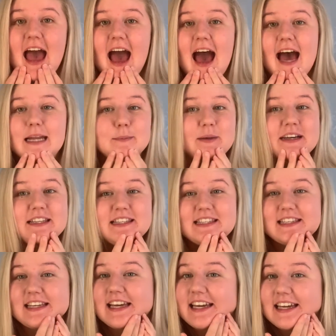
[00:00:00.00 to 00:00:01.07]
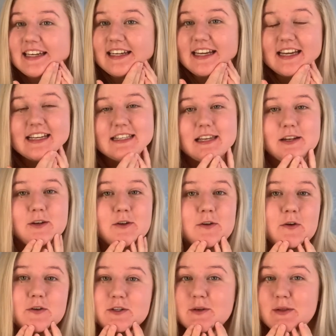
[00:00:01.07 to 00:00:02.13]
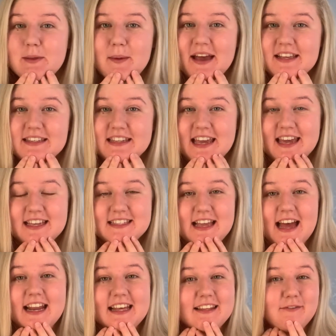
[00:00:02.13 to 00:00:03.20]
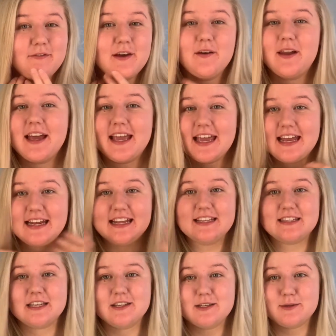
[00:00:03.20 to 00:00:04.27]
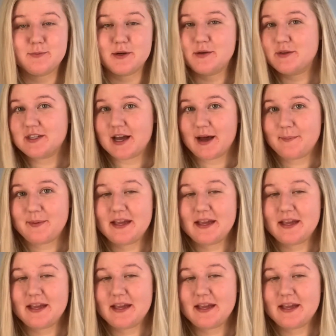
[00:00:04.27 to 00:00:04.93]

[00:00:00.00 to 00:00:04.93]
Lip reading: and my skin is not doing the bestest and I feel like it needs a spruce up.